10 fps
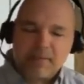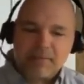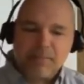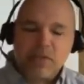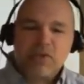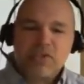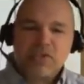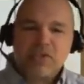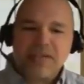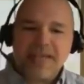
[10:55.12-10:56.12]

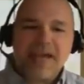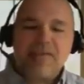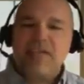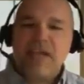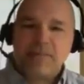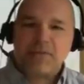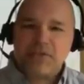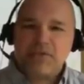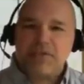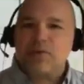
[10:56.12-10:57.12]
because they have the
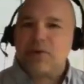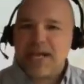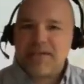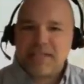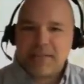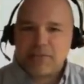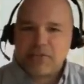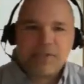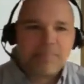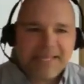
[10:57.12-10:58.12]
opportunity or had the
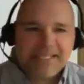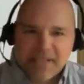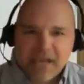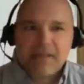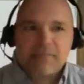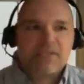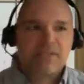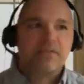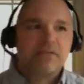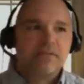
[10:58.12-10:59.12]
opportunity many times
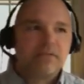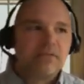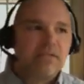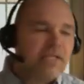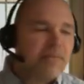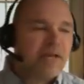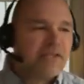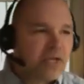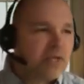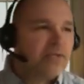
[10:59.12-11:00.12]
in the
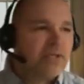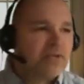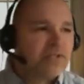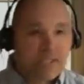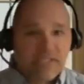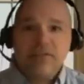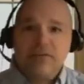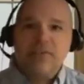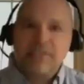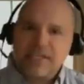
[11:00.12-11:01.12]
past 100 years to kill
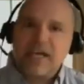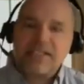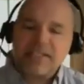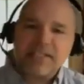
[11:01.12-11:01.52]
90 to